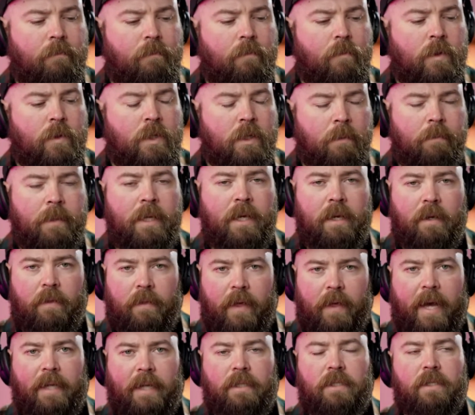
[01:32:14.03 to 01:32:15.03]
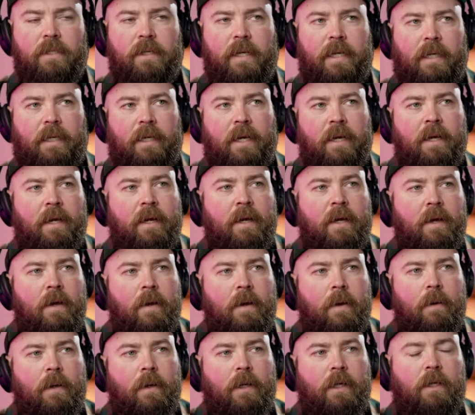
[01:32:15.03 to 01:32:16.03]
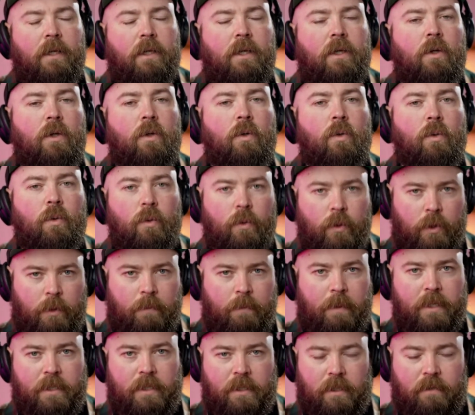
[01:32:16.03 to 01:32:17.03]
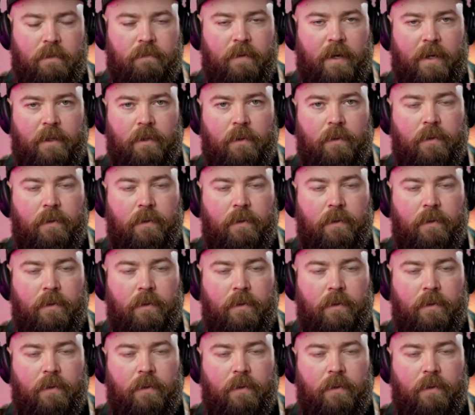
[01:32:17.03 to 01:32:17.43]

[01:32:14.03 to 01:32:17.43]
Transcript: me, that's like huge business value.